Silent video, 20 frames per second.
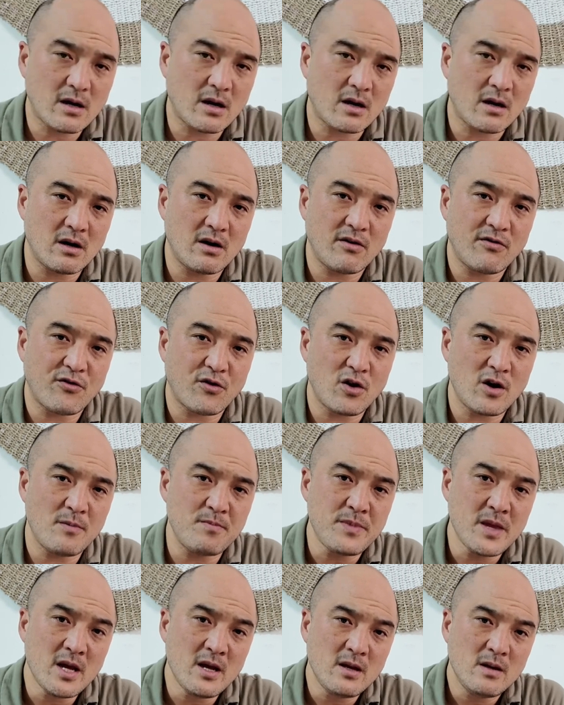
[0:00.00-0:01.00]
occur
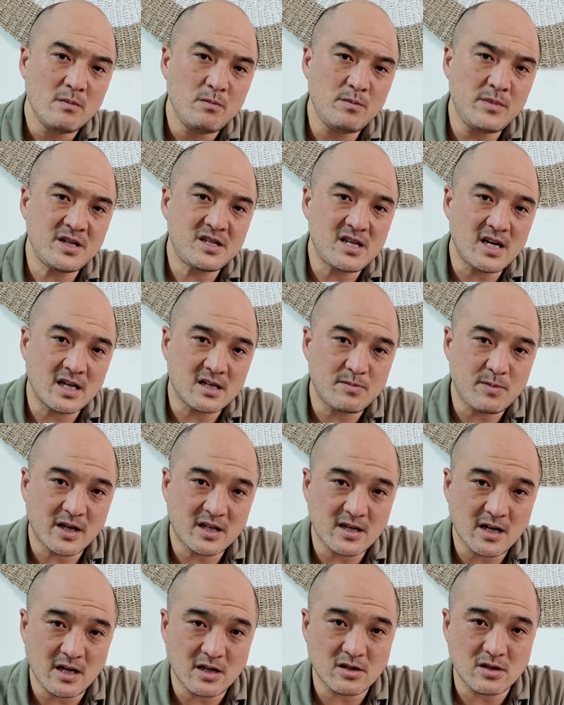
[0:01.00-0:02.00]
from missed
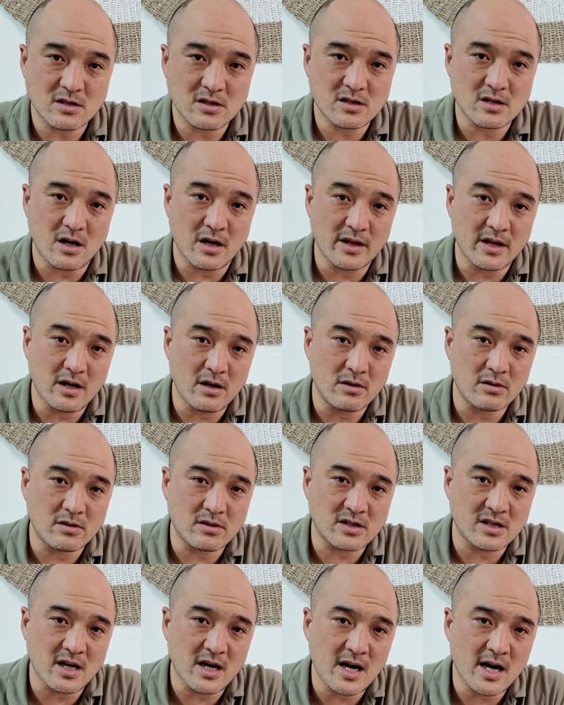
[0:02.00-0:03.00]
expectations on the
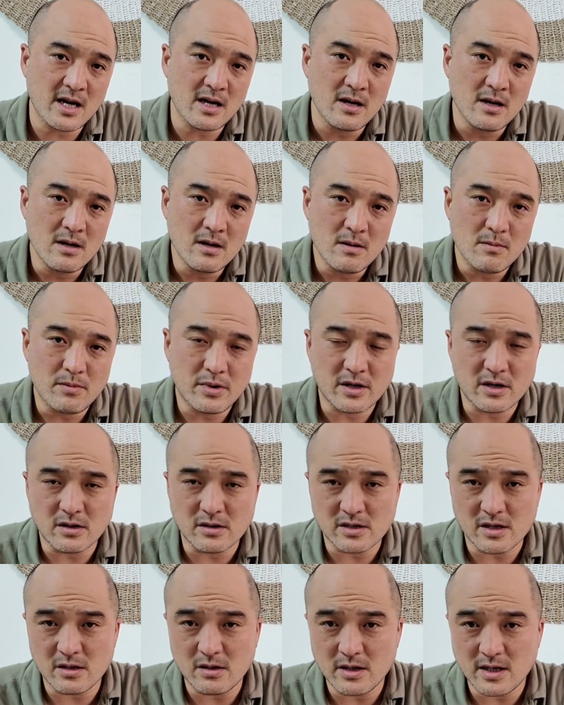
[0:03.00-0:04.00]
owner side, but
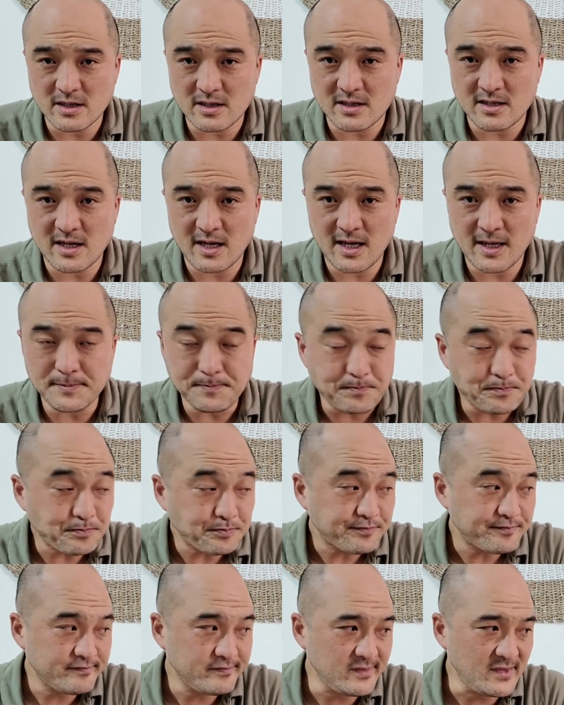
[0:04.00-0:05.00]
also, let's say,
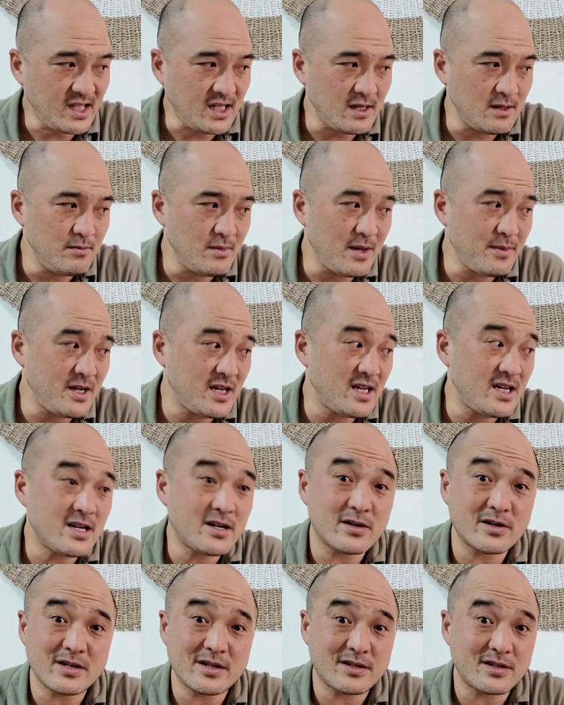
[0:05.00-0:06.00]
maybe
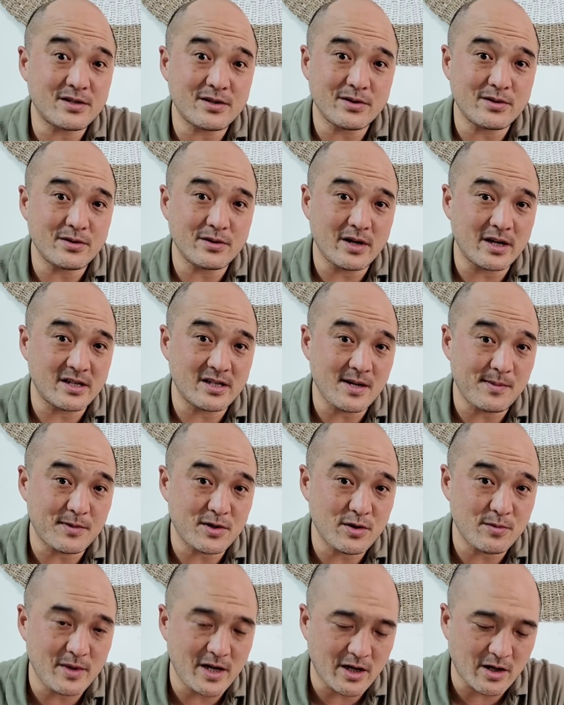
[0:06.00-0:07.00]
eagerness to
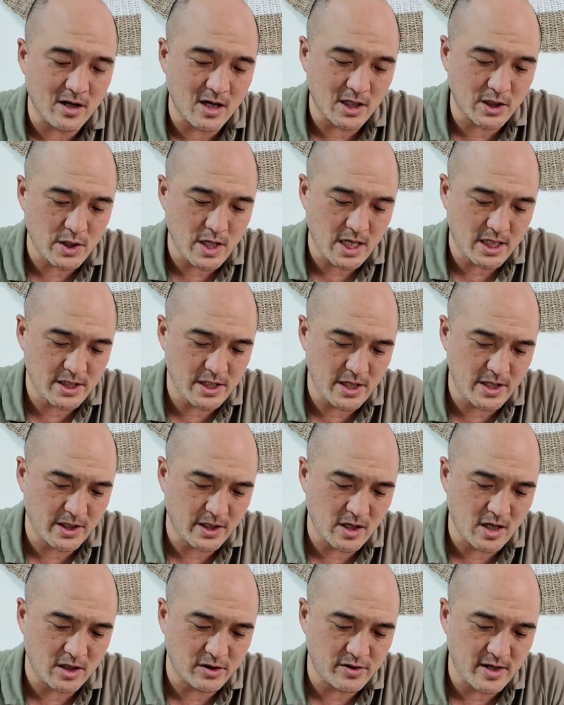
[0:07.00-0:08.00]
accept too many contracts on the
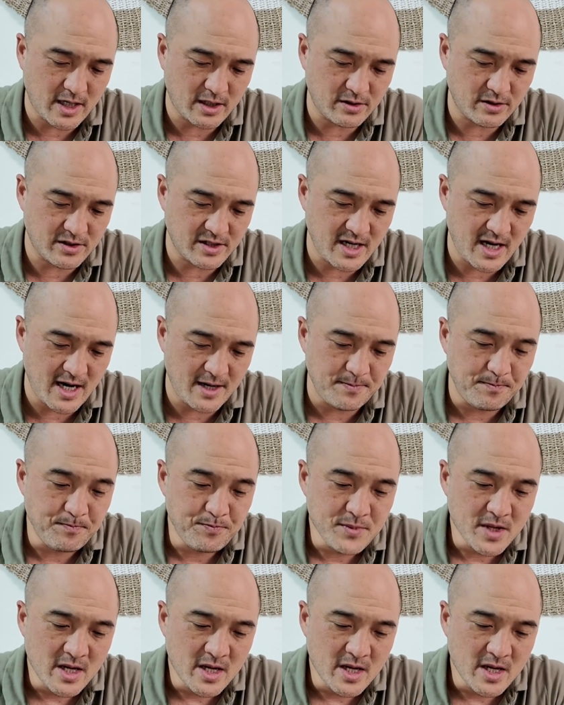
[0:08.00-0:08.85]
contractor side.